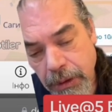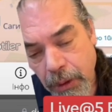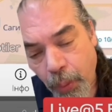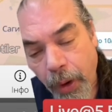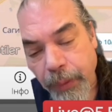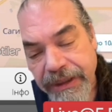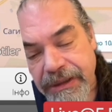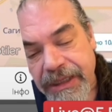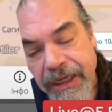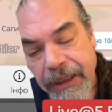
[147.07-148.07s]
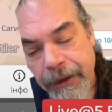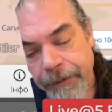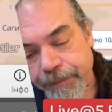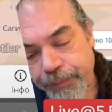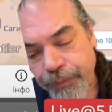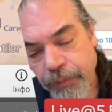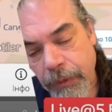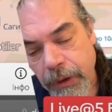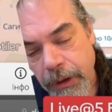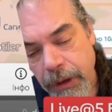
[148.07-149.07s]
What we see
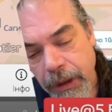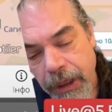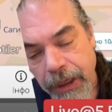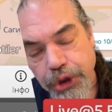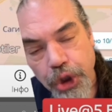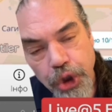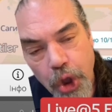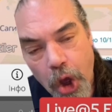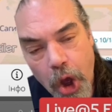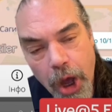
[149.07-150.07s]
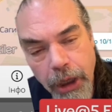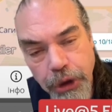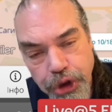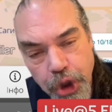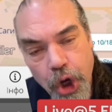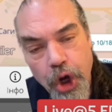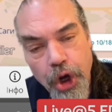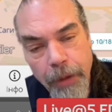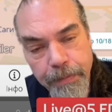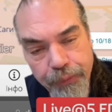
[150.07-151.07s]
is a
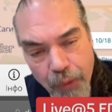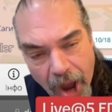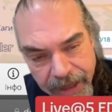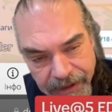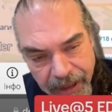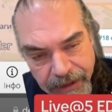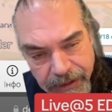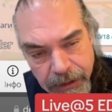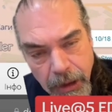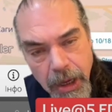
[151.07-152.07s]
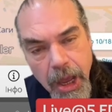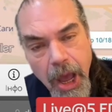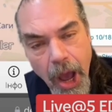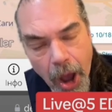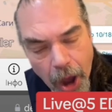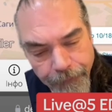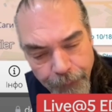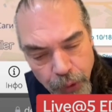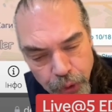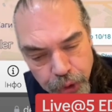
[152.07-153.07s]
long-term process
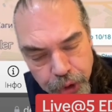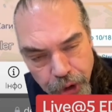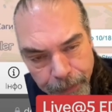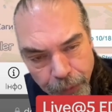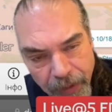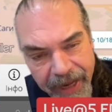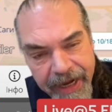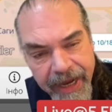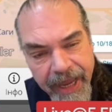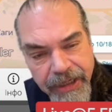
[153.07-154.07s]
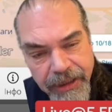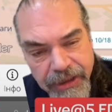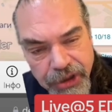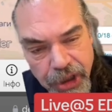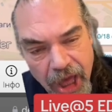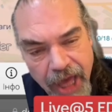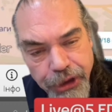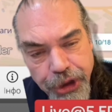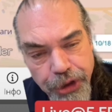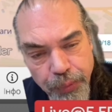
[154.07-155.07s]
of liberating and
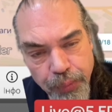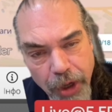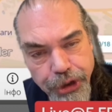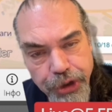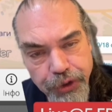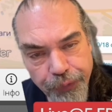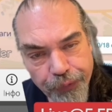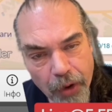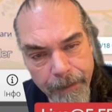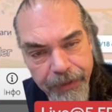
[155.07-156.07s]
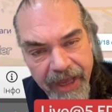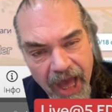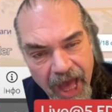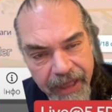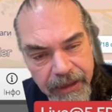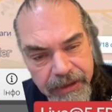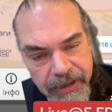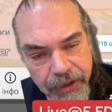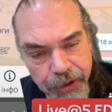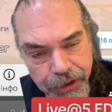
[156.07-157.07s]
dislodging the Russians from the islands
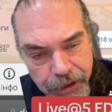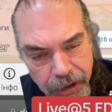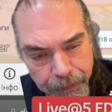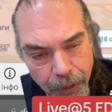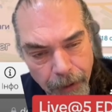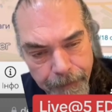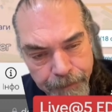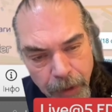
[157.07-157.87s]
in the Dnipro,